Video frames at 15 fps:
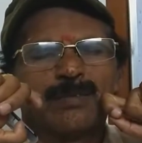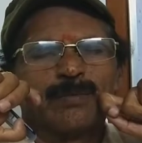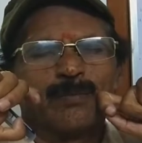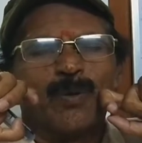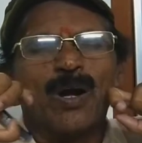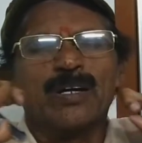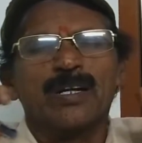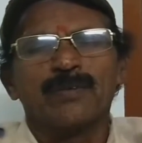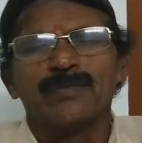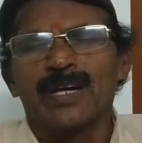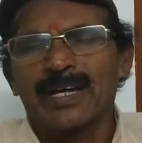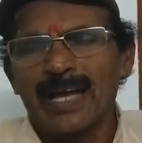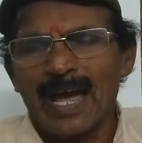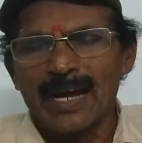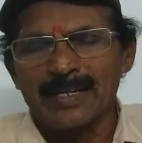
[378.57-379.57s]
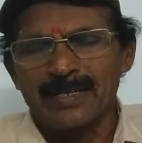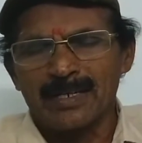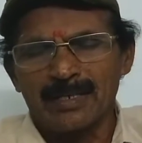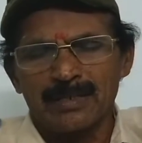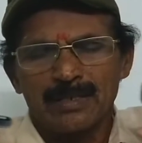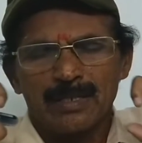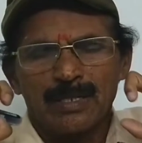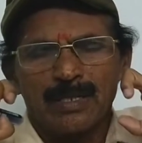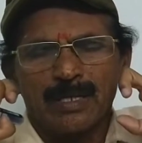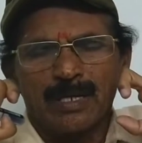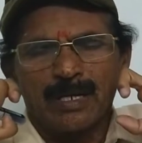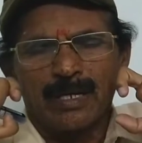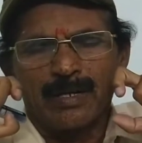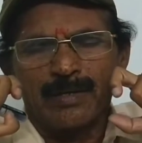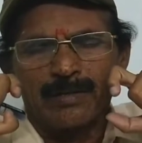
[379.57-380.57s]
part of the cat,
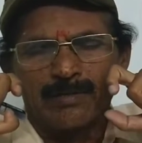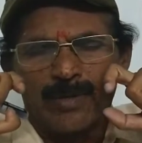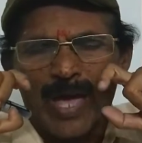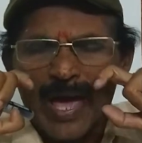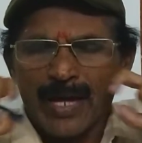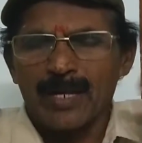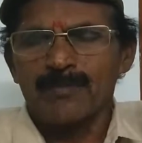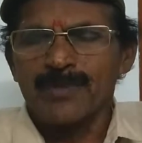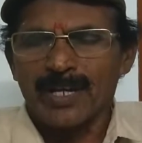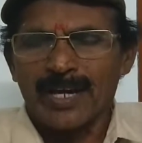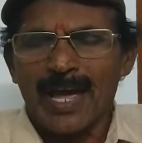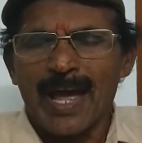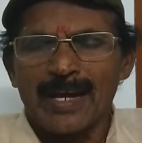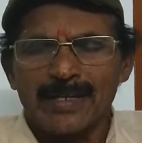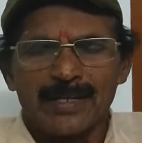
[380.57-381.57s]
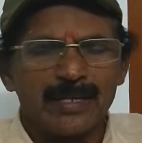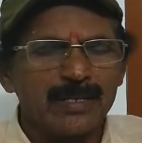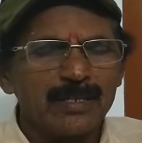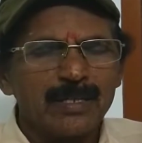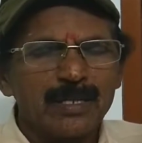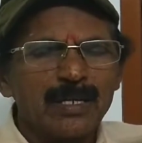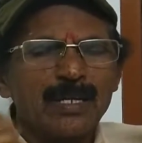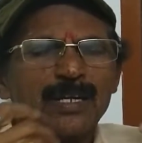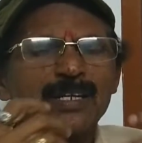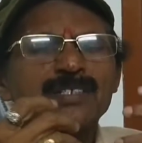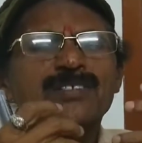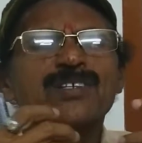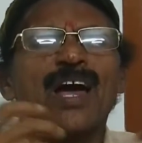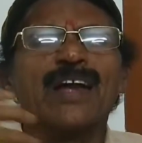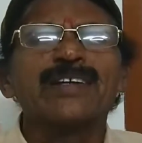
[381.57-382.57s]
hair of the cat.
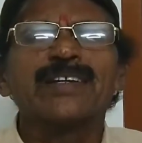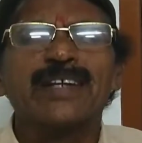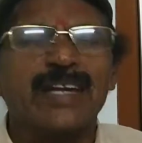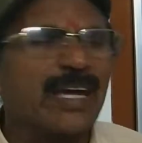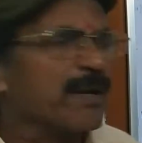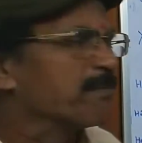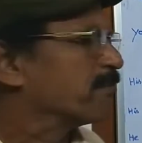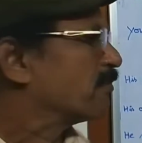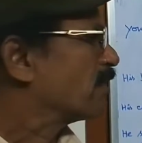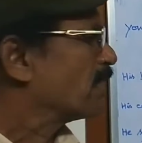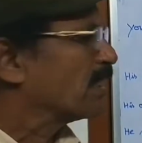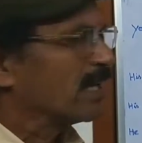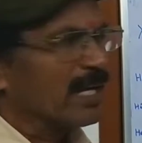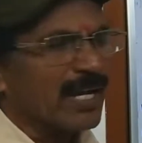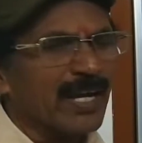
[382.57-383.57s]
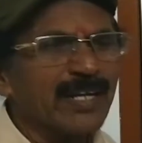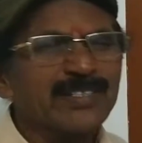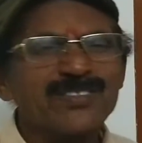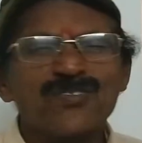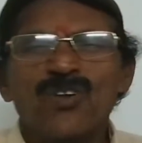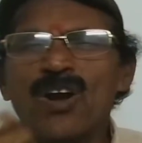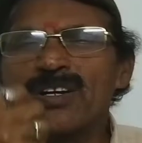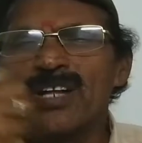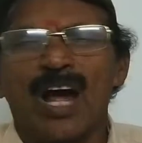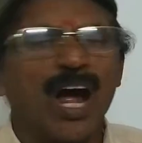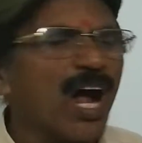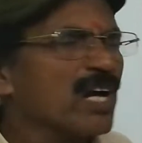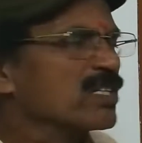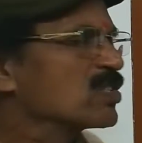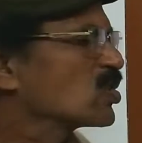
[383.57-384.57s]
It's unkempt, it's not
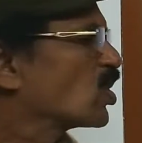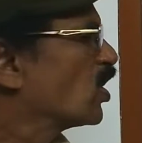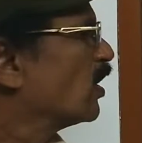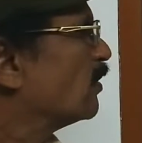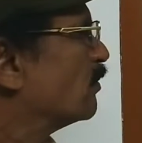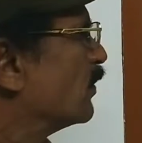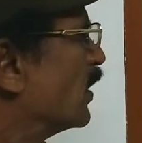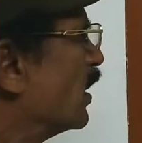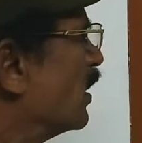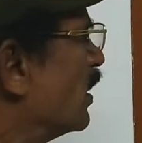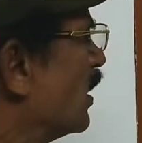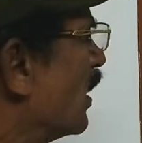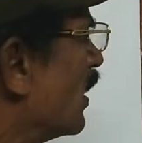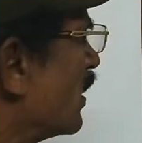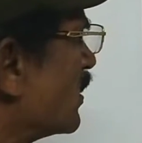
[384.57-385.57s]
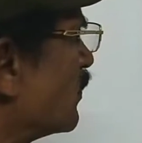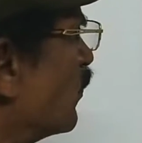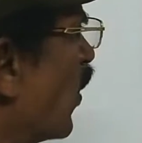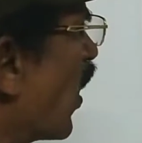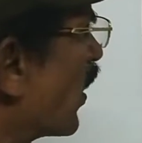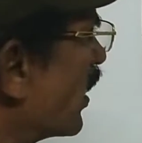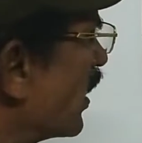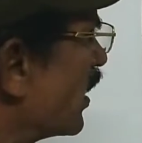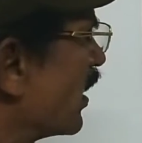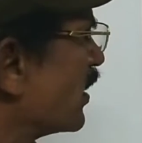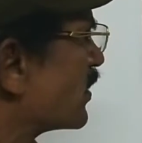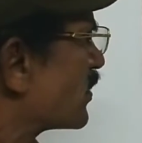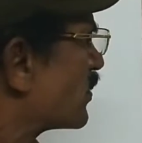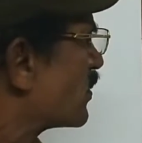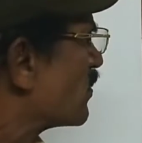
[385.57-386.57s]
uncombed. His body
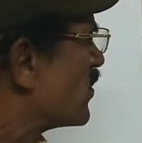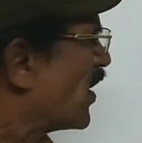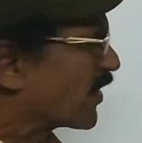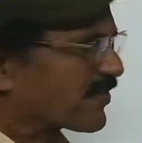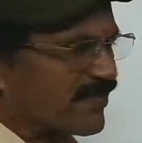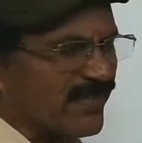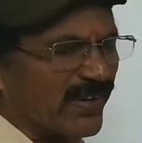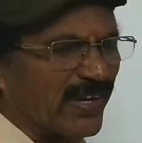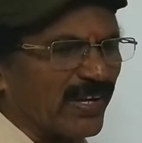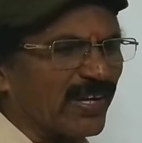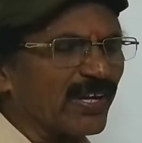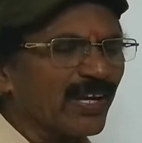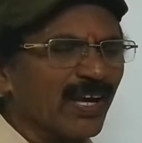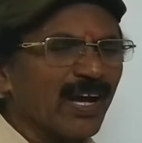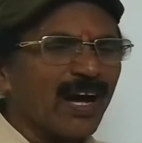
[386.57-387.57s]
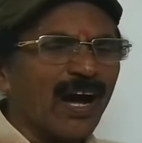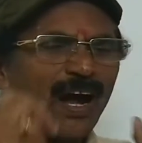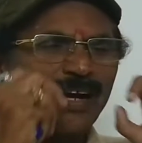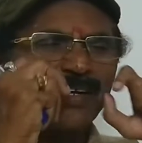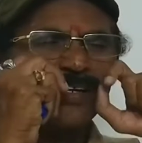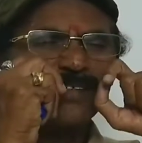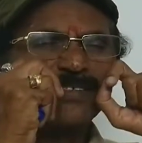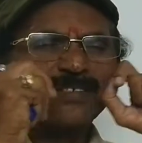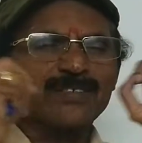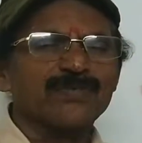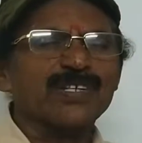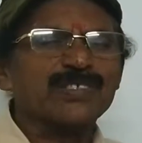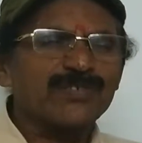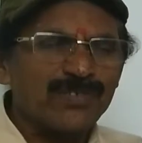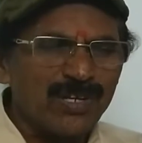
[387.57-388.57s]
is dusty and his
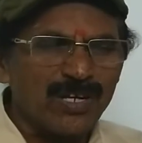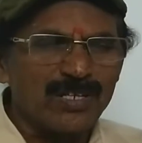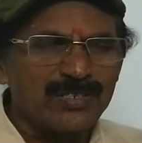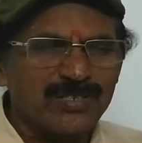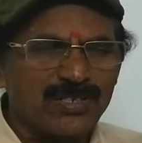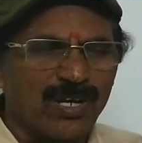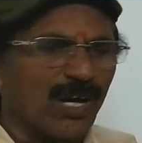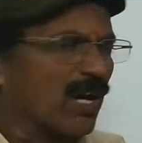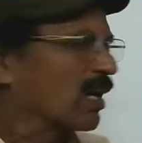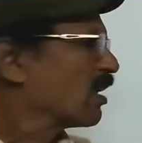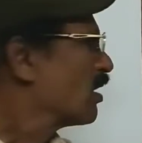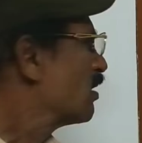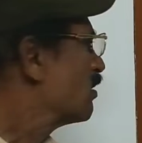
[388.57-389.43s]
whiskers are